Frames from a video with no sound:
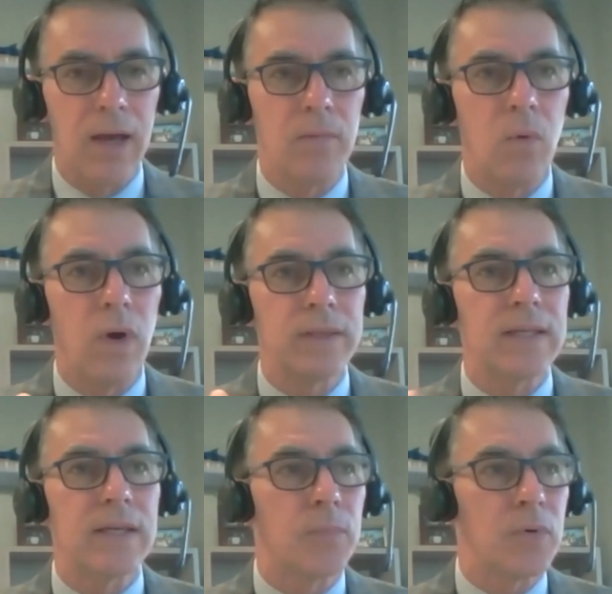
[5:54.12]
what
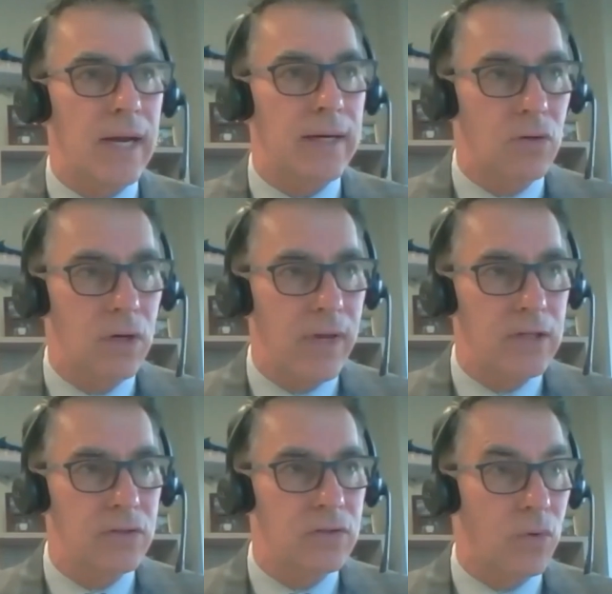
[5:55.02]
they did to protect their
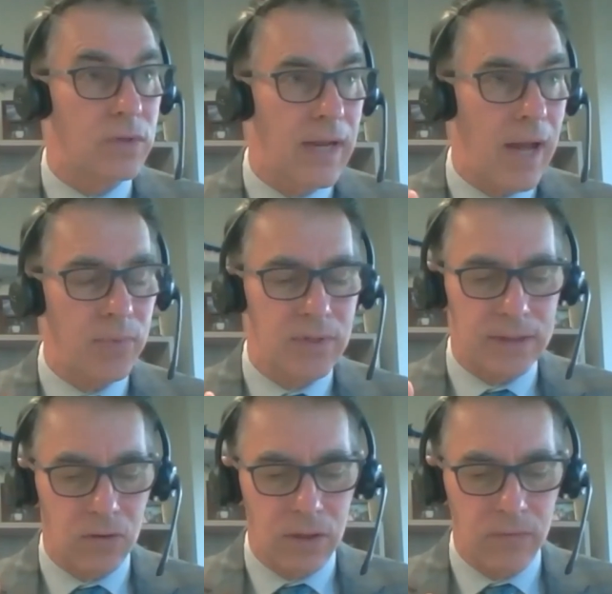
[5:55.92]
innovations or did not
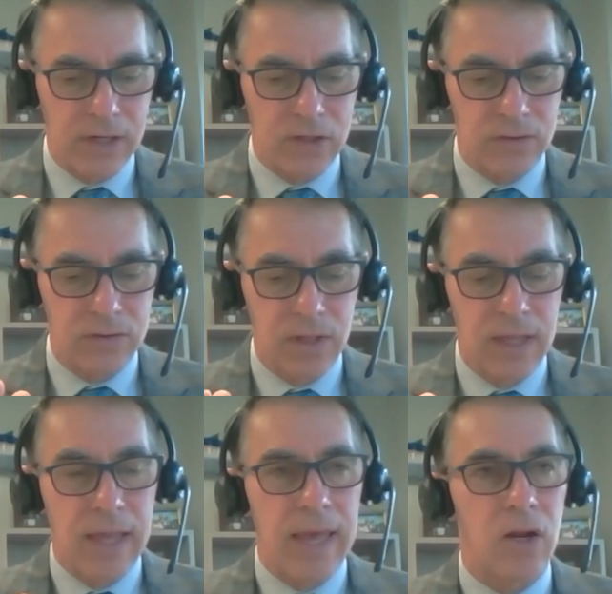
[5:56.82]
protect their innovations,
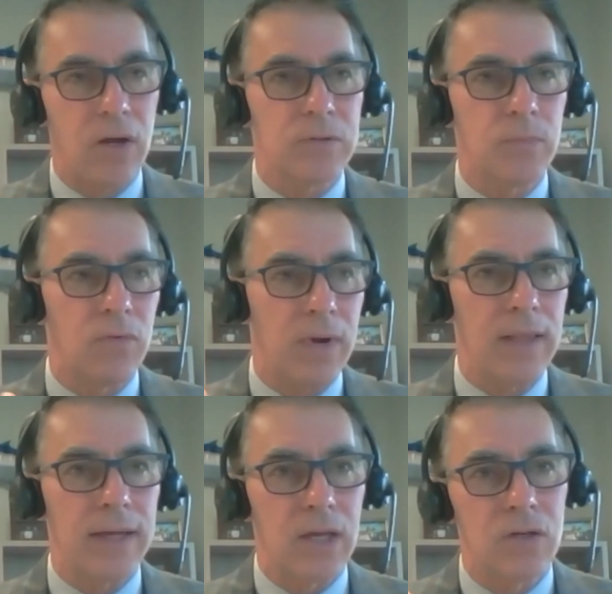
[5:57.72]
and also provide
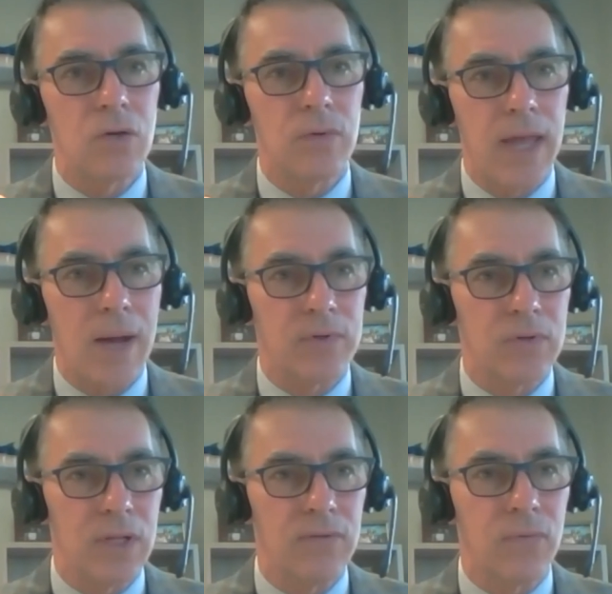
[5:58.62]
like a Q&A
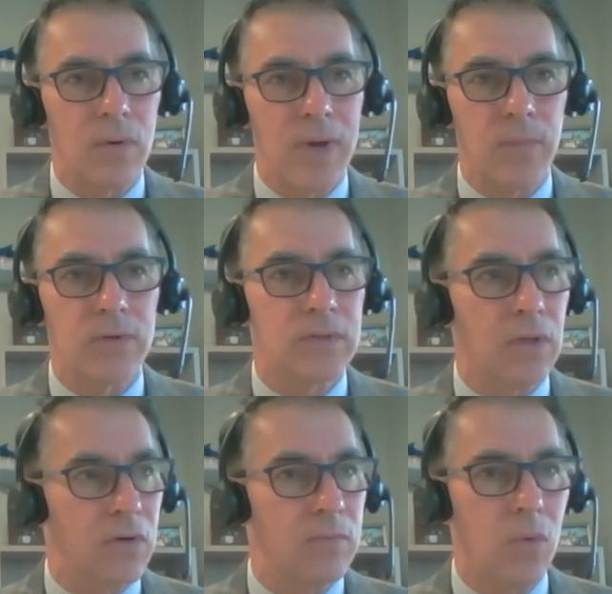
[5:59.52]
opportunity for members to
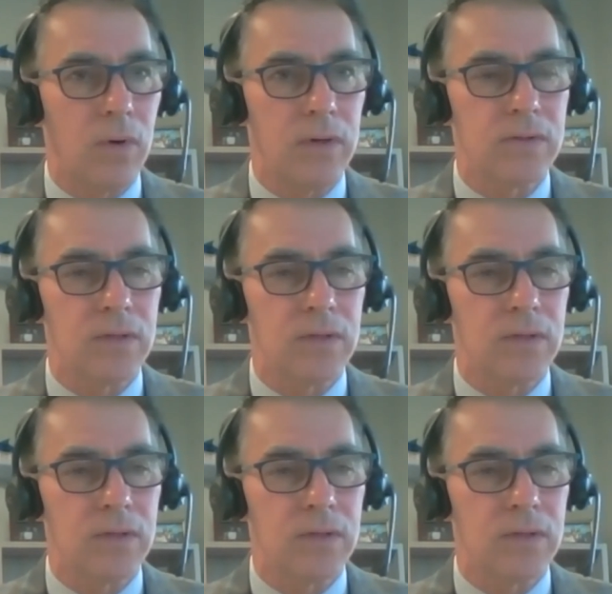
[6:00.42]
learn more.